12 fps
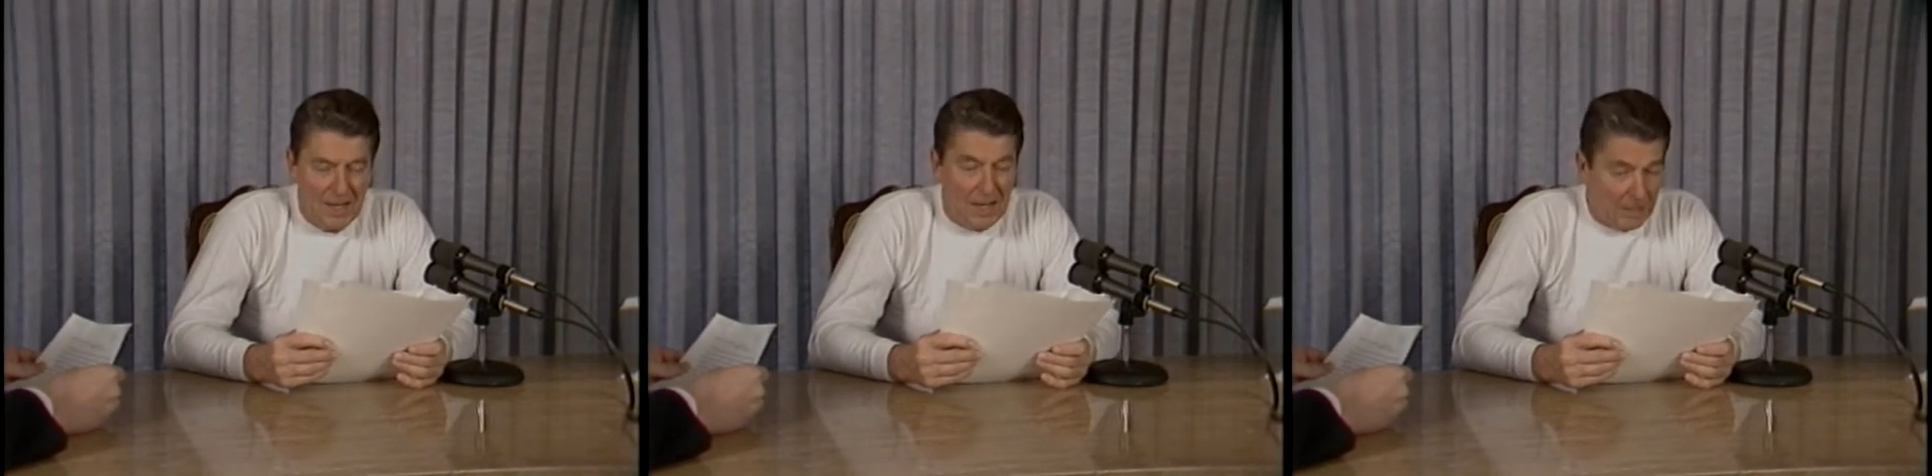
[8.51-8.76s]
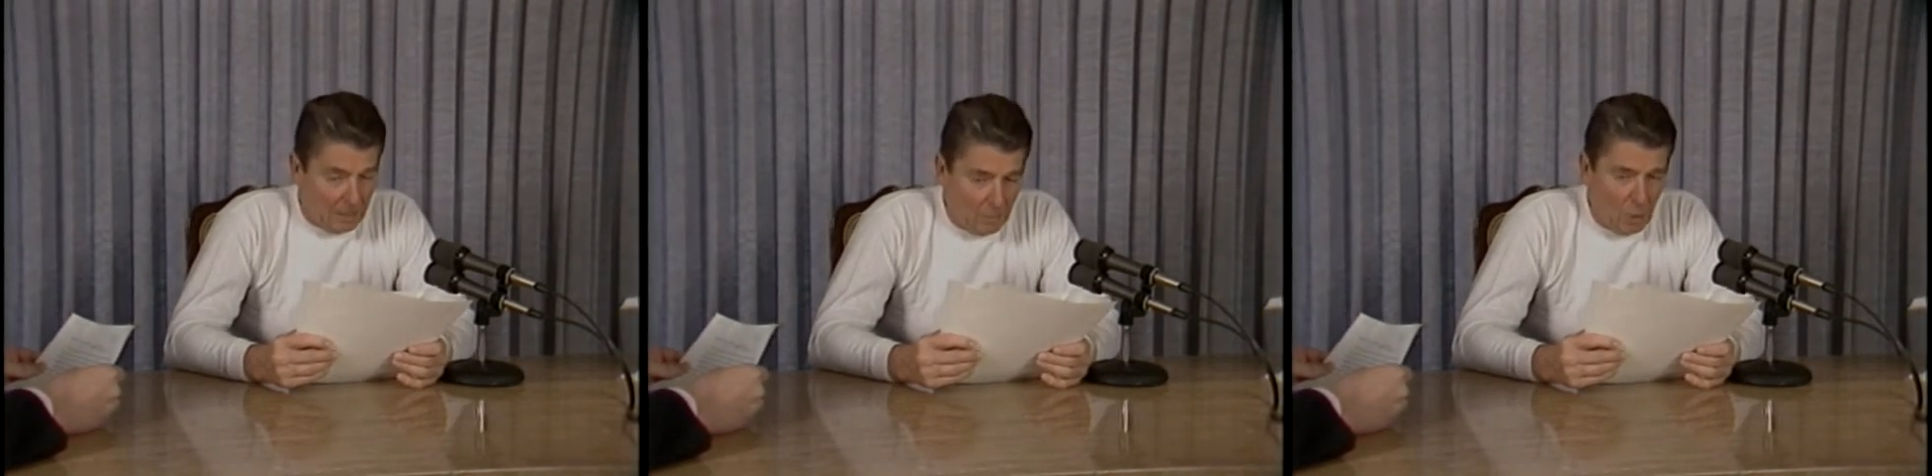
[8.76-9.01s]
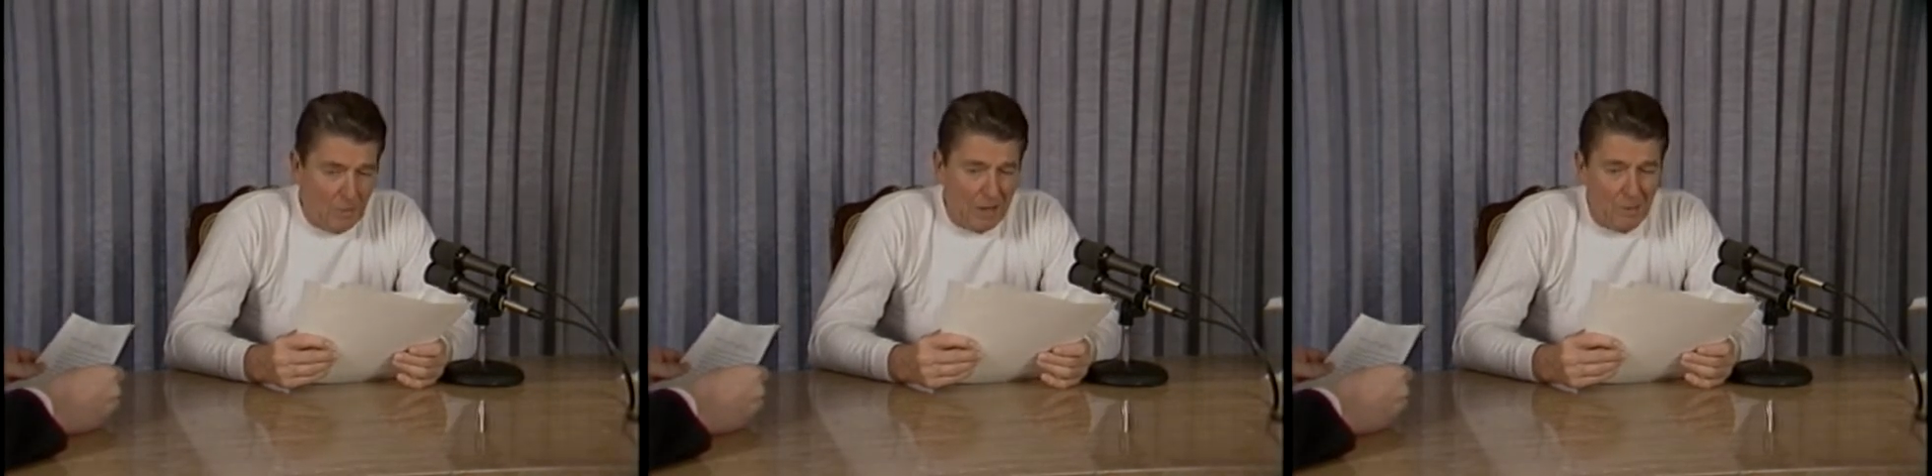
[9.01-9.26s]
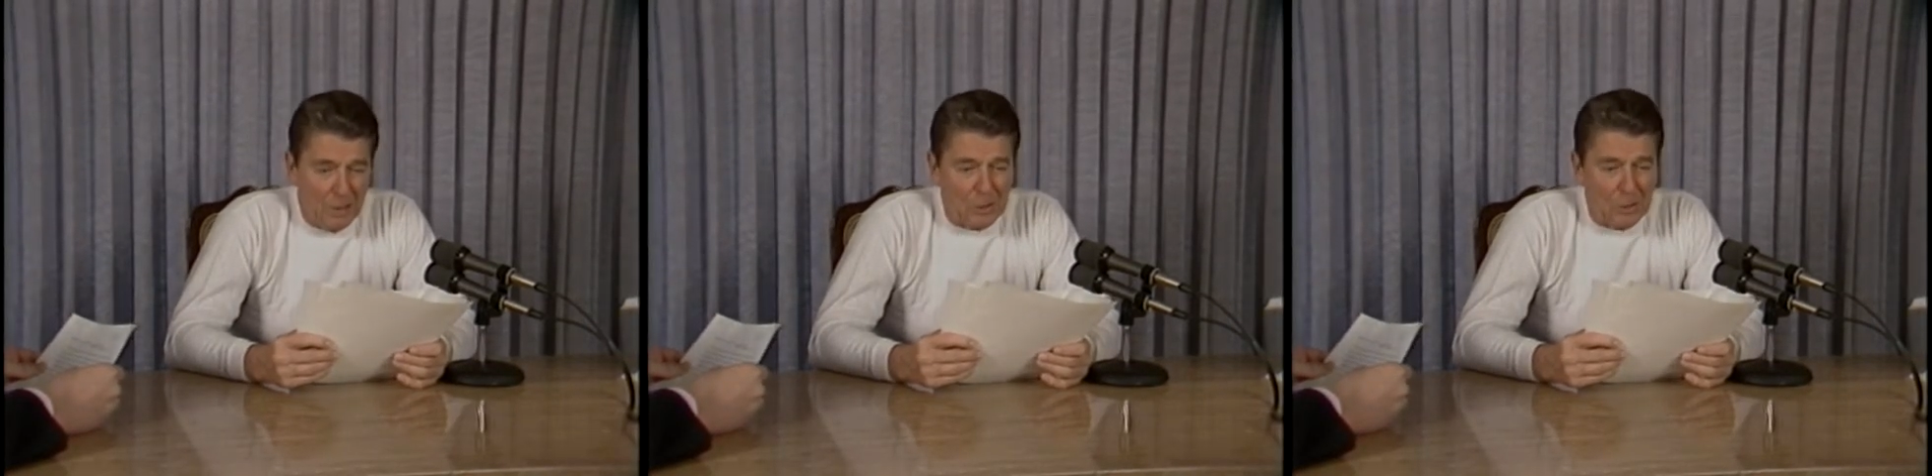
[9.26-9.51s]
and in a moment
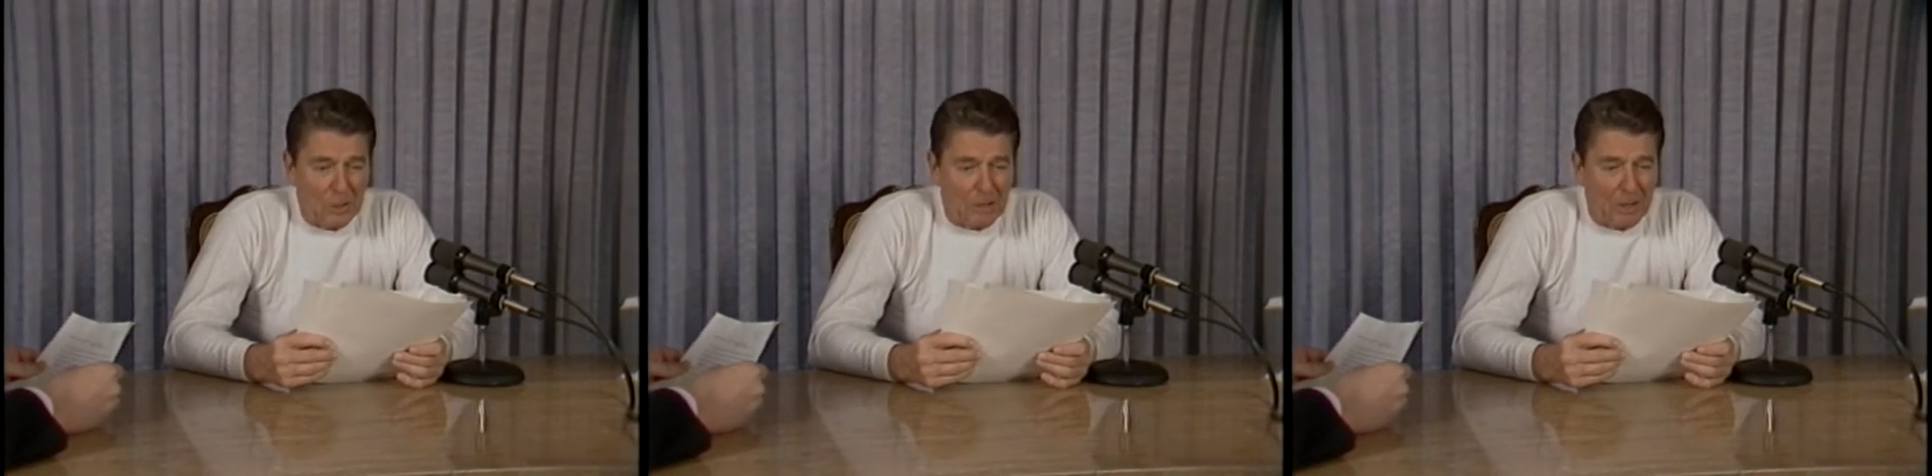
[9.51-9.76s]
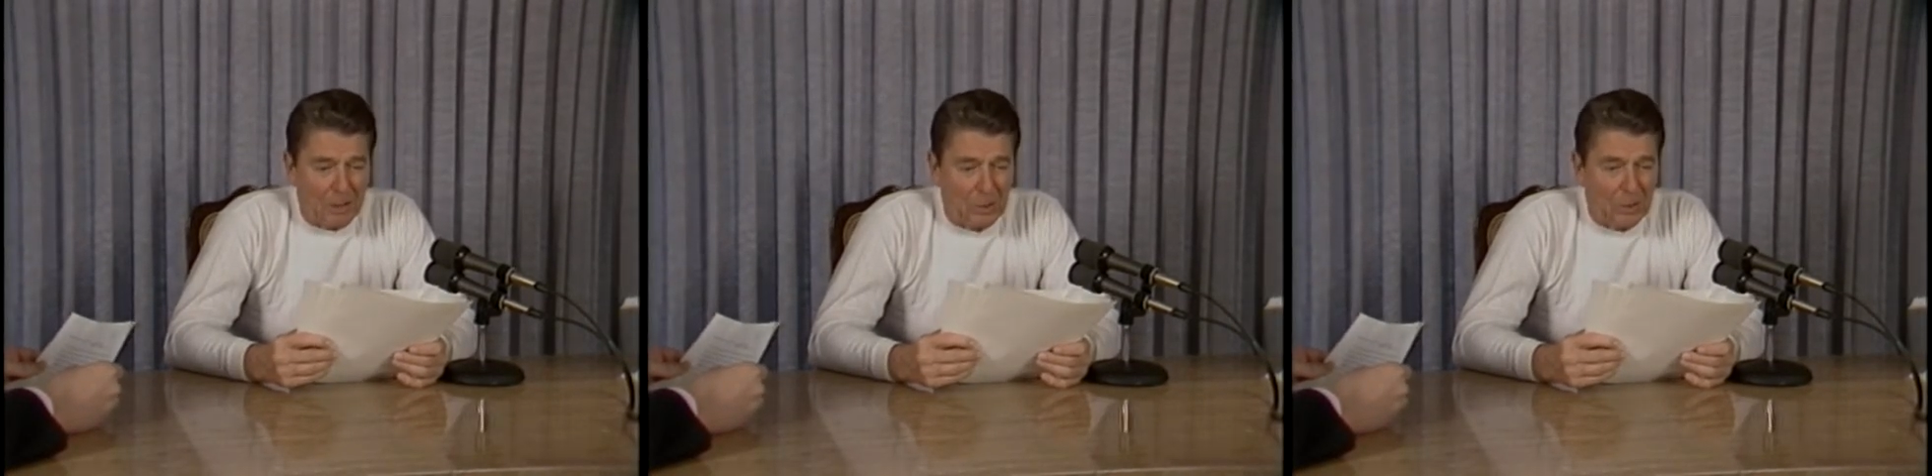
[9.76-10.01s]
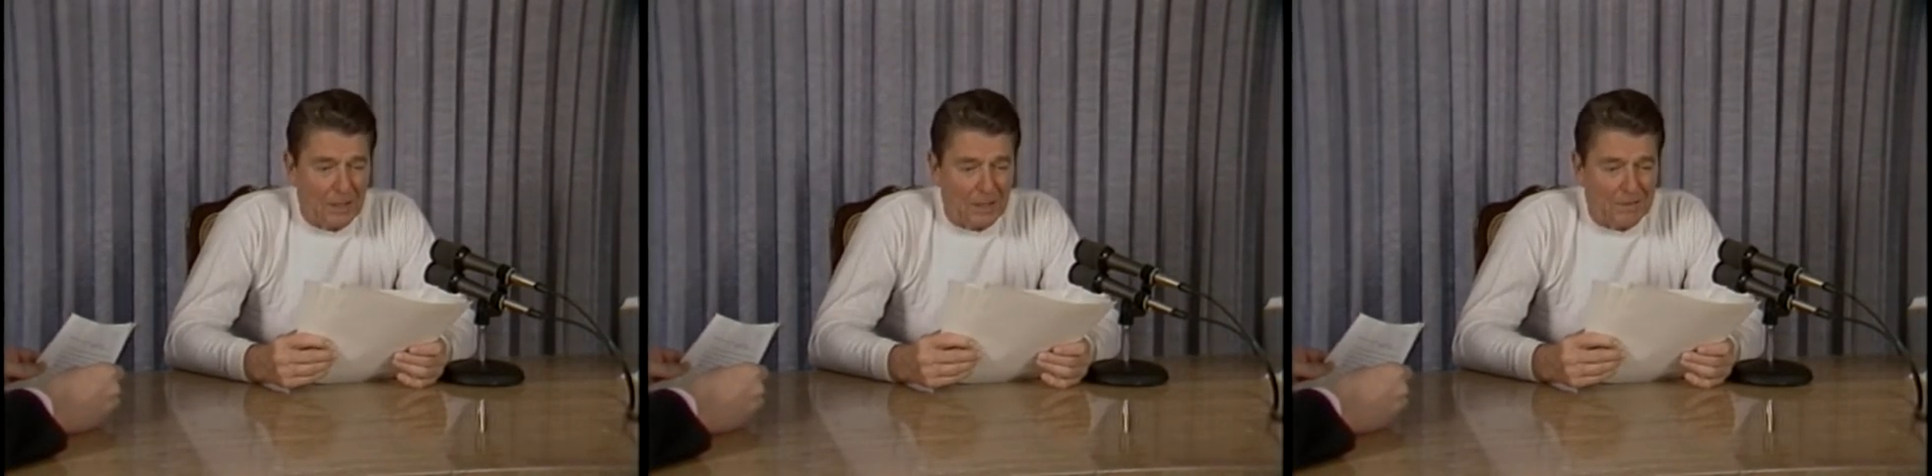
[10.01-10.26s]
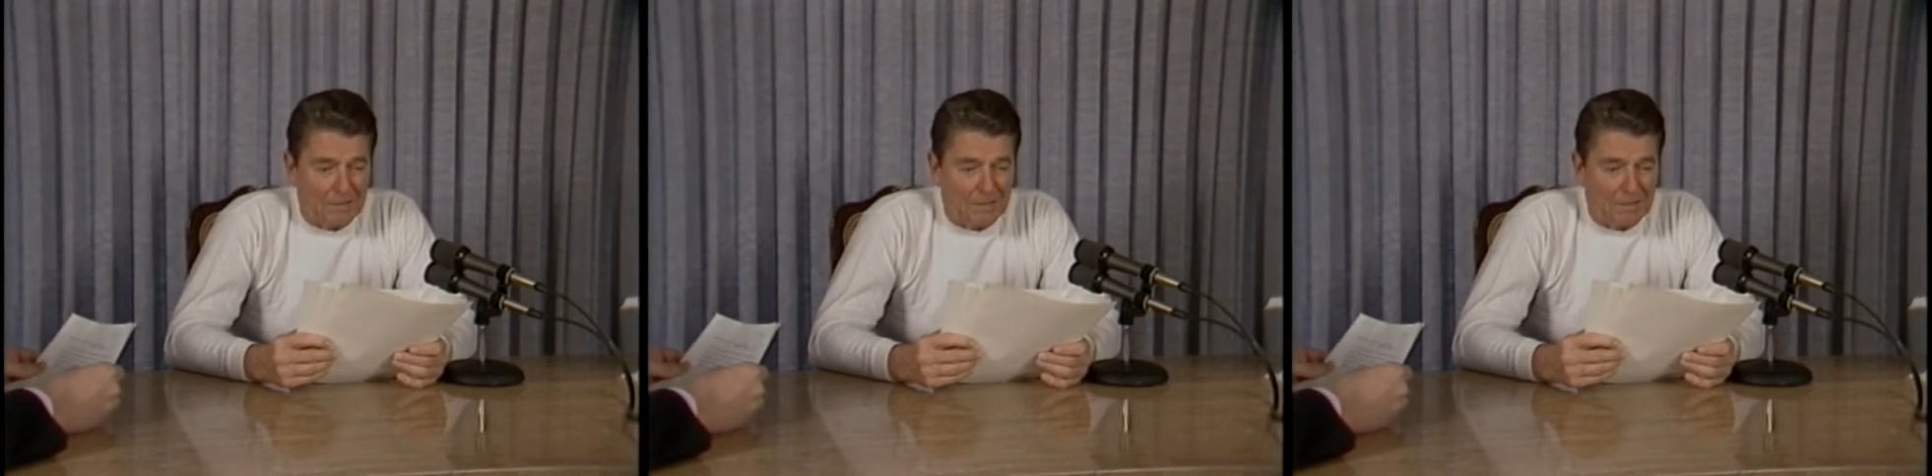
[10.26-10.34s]
I want to talk about all that